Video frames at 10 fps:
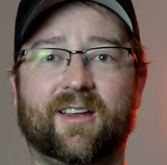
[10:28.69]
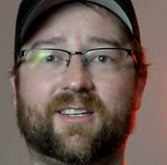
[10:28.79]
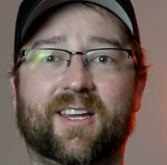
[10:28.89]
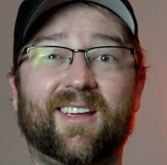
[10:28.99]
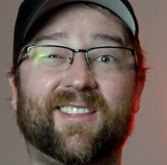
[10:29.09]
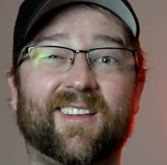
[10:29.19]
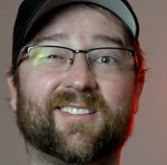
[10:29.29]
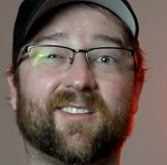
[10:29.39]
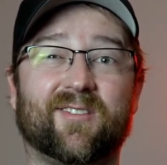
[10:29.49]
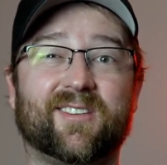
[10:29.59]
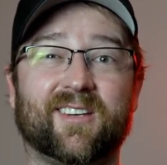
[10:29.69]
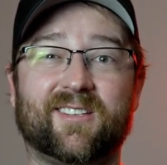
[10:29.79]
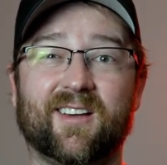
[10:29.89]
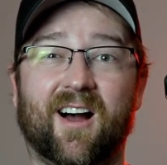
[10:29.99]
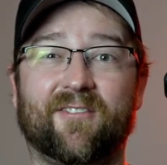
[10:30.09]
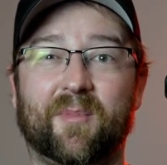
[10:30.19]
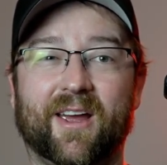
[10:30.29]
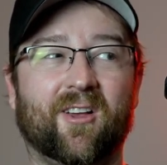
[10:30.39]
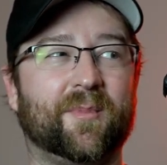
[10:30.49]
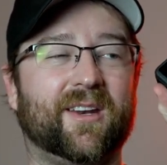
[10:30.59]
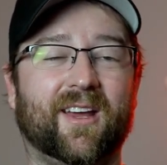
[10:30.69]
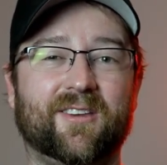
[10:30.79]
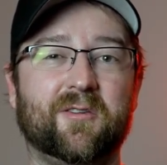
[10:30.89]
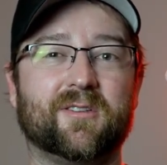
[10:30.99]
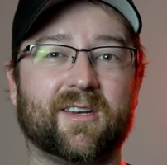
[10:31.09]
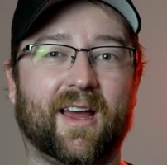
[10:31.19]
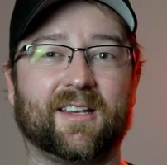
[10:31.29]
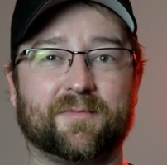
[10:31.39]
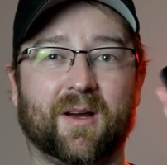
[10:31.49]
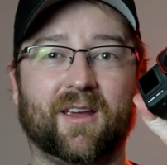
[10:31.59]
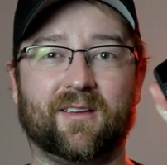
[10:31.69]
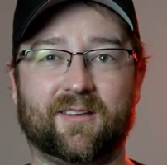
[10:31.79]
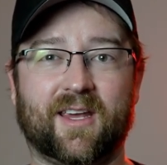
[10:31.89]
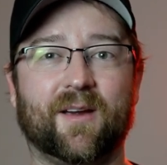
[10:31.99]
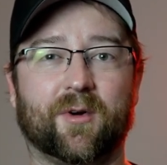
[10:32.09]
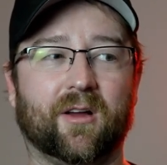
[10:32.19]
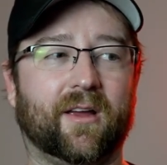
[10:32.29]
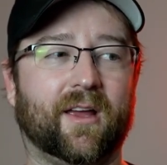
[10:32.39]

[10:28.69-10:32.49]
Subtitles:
take the Insta360 off of my helmet and use it as my camera,